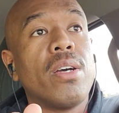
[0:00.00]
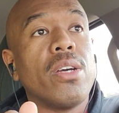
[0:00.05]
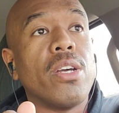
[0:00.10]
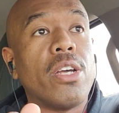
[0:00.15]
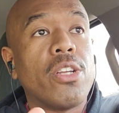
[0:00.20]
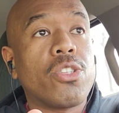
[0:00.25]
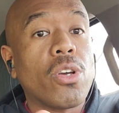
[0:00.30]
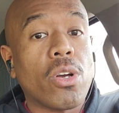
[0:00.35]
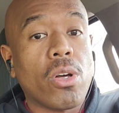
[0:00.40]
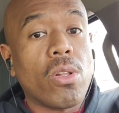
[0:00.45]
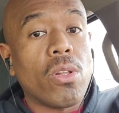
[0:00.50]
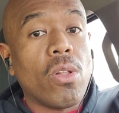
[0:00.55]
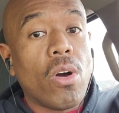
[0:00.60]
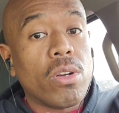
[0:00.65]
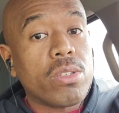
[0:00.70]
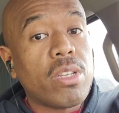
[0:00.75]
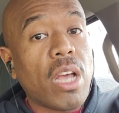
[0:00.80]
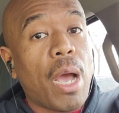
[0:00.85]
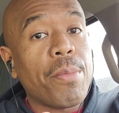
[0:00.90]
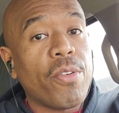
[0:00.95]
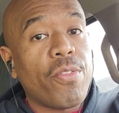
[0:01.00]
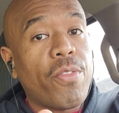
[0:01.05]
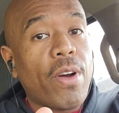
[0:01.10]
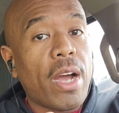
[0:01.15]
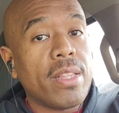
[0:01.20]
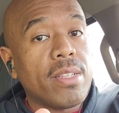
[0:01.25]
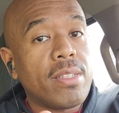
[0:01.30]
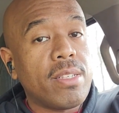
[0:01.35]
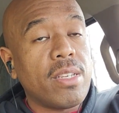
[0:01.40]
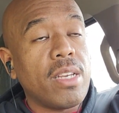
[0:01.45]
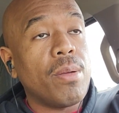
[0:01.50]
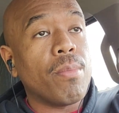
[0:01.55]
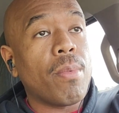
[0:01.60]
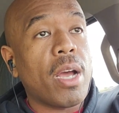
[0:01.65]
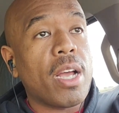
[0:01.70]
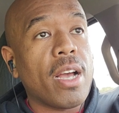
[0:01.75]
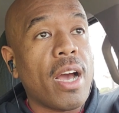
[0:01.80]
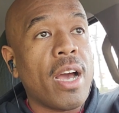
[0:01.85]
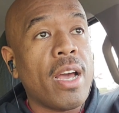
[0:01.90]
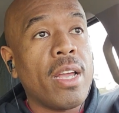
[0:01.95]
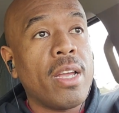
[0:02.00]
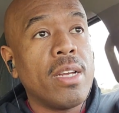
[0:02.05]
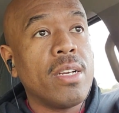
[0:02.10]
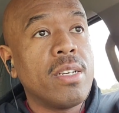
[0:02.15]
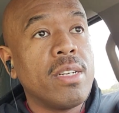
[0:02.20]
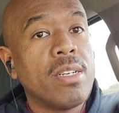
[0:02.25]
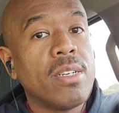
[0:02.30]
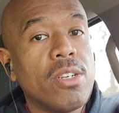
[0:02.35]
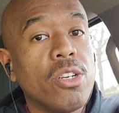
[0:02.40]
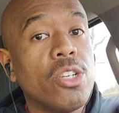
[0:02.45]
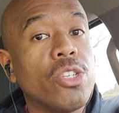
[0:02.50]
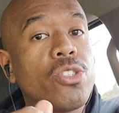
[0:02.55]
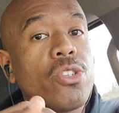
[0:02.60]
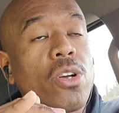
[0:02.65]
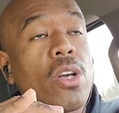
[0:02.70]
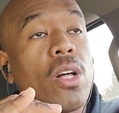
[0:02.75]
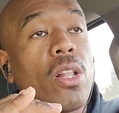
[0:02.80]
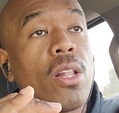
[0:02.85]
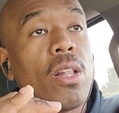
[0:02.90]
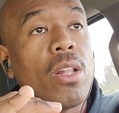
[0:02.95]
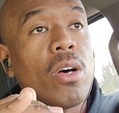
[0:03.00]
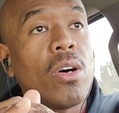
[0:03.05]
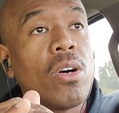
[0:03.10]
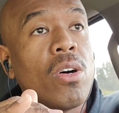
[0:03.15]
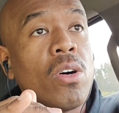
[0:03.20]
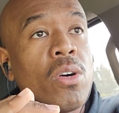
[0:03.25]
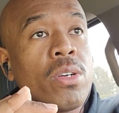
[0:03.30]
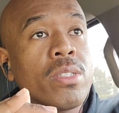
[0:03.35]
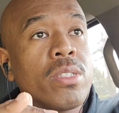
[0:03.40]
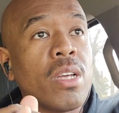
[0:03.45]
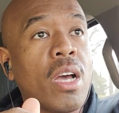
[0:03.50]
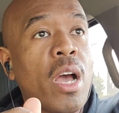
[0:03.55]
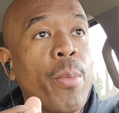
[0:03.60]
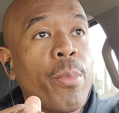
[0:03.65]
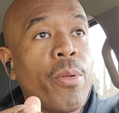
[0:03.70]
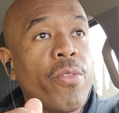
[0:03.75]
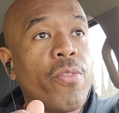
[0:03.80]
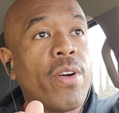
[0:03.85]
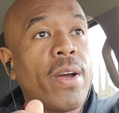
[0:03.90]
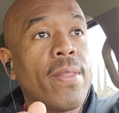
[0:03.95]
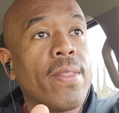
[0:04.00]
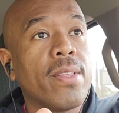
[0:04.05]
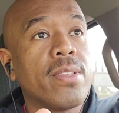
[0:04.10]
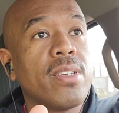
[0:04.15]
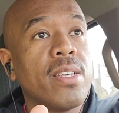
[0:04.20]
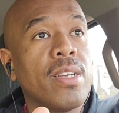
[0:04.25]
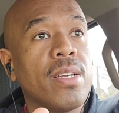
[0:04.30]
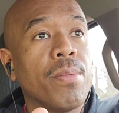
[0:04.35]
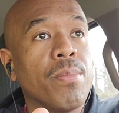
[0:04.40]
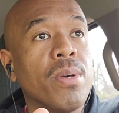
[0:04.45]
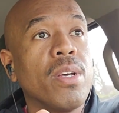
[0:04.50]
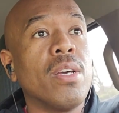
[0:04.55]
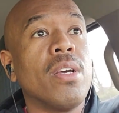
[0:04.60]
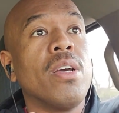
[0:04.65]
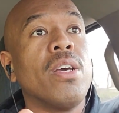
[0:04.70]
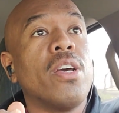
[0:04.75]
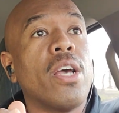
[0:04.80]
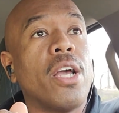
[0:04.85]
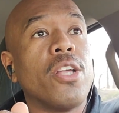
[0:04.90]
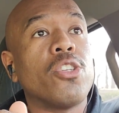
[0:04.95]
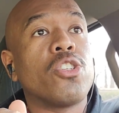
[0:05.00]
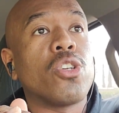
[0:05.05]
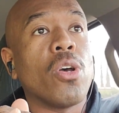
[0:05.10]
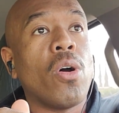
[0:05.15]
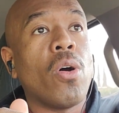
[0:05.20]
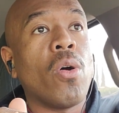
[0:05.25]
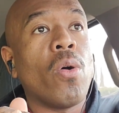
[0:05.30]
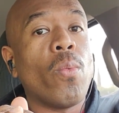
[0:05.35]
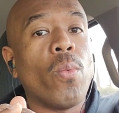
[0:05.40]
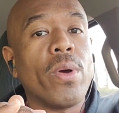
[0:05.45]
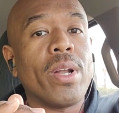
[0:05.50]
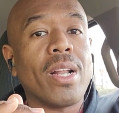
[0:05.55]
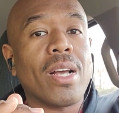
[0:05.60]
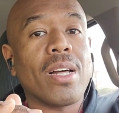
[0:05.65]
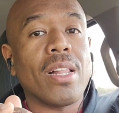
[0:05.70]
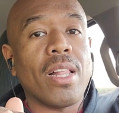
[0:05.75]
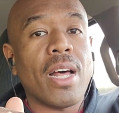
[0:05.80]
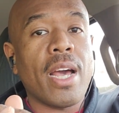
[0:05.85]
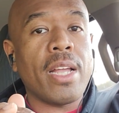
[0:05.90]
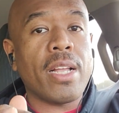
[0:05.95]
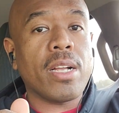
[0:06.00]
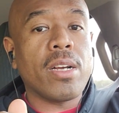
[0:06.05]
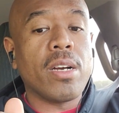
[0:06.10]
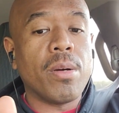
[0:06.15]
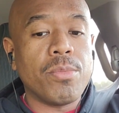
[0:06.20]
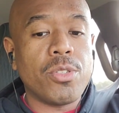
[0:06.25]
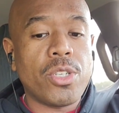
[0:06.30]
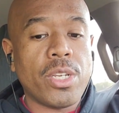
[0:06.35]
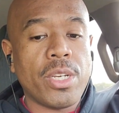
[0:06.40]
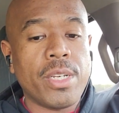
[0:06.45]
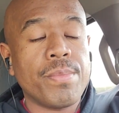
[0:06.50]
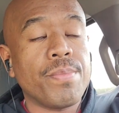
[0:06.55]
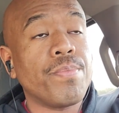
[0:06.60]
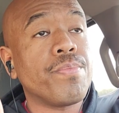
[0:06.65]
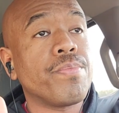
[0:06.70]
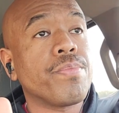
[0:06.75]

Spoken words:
It took a long time to find the team, my guy. It took a long time to find the team. And so when a client comes in,